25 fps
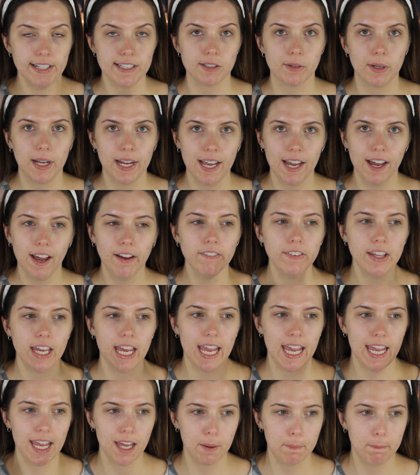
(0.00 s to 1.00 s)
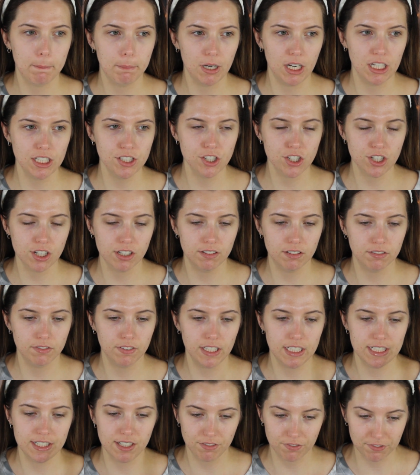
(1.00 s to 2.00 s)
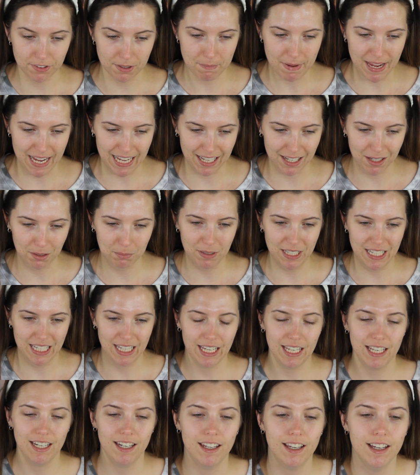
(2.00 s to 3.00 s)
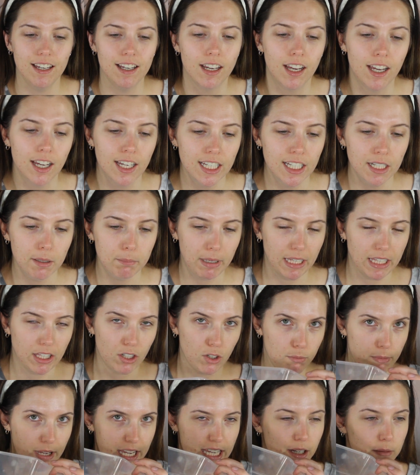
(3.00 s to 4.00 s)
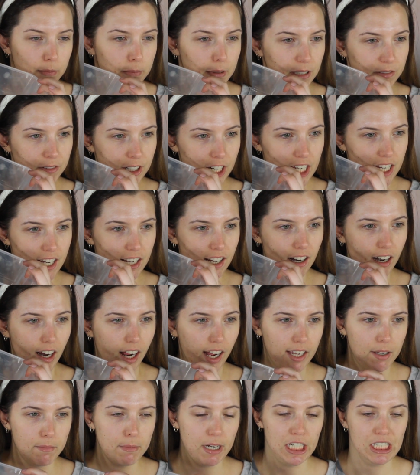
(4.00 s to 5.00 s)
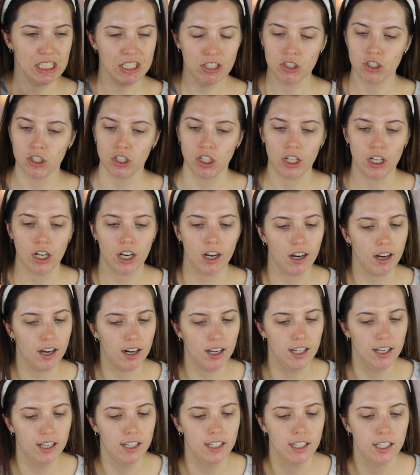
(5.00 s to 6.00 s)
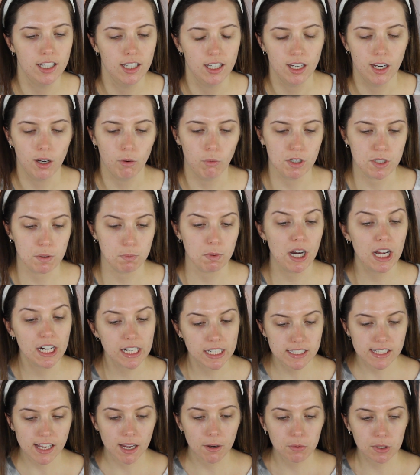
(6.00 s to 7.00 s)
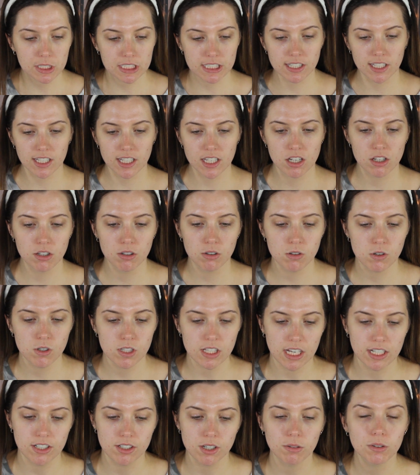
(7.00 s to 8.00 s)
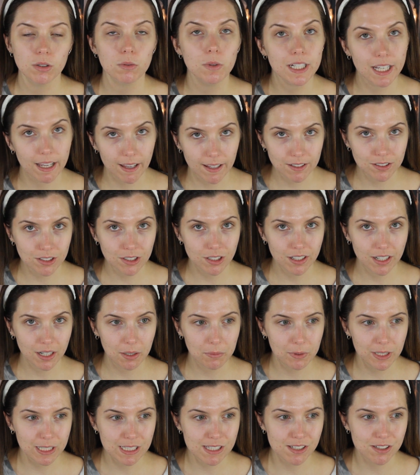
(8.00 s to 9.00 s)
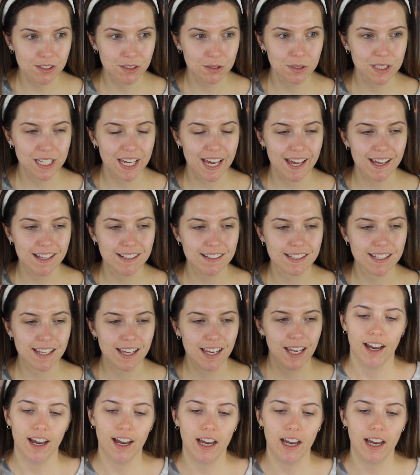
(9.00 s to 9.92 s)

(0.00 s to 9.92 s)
All right, so I have a bunch of different makeup in my little makeup bin right here. I am unsure which products I want to use. I don't know what kind of look I want to do yet.